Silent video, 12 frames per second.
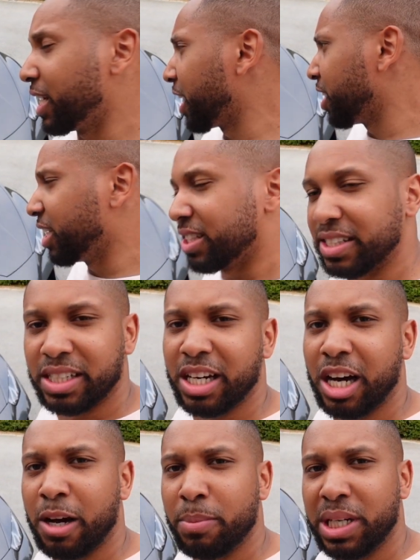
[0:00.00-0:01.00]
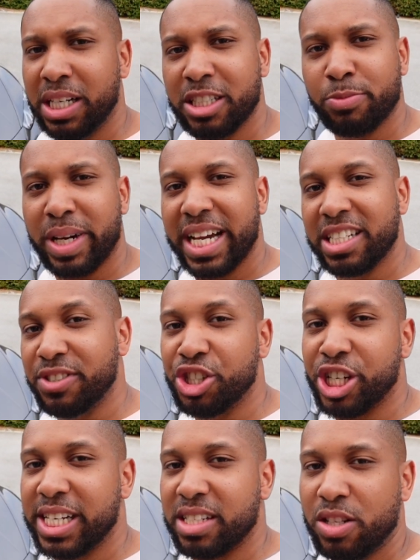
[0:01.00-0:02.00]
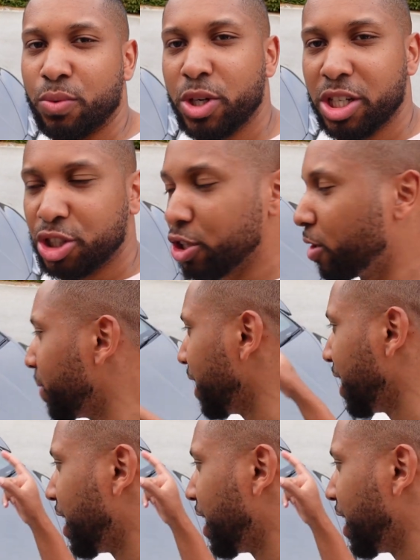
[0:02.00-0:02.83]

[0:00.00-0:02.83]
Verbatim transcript: a courtesy car because my SVJ is in the workshop.